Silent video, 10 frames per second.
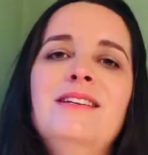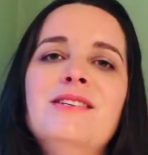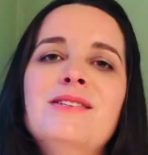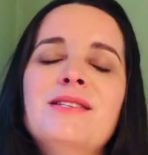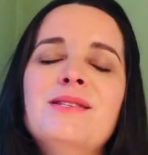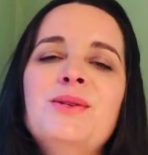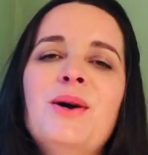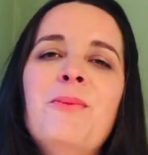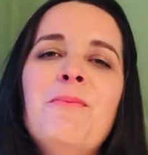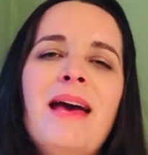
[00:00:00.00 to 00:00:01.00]
just as
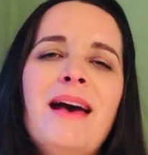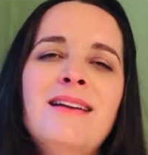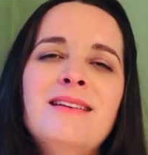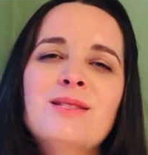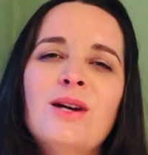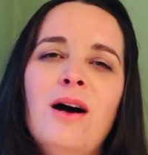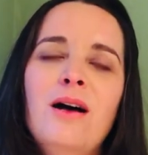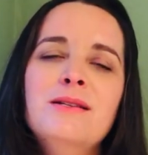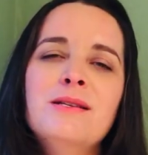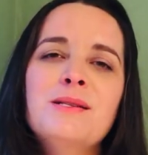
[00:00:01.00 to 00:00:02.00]
no man is
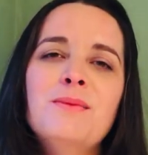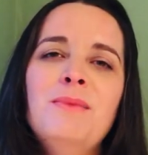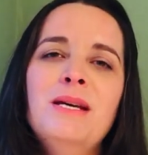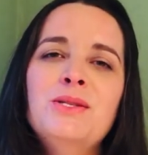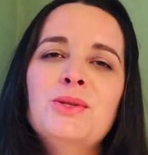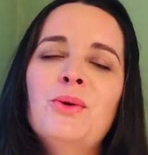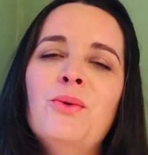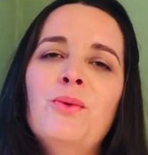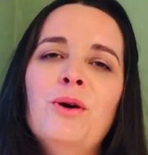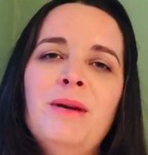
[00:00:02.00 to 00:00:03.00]
called to submit to a
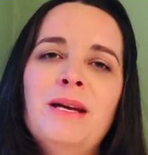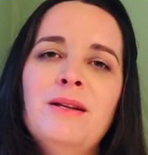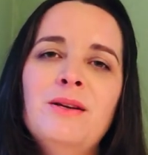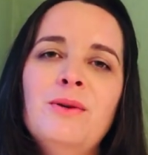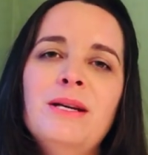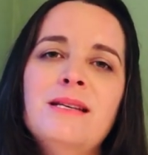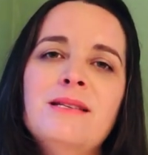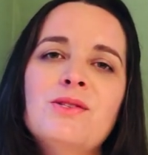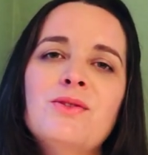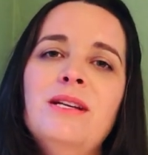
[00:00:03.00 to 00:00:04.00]
woman who
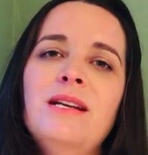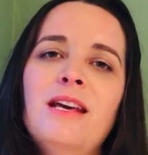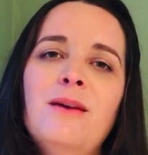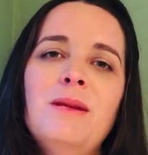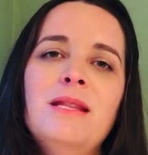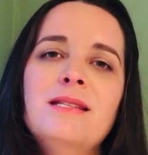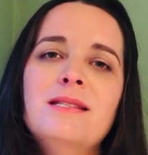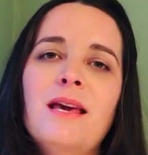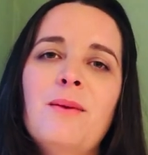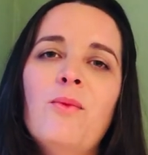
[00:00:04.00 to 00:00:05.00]
is treating him in the
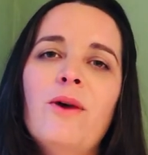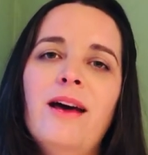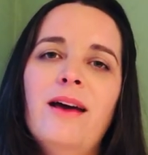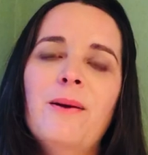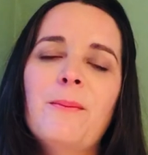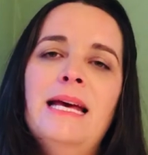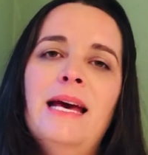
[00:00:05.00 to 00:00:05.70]
same way.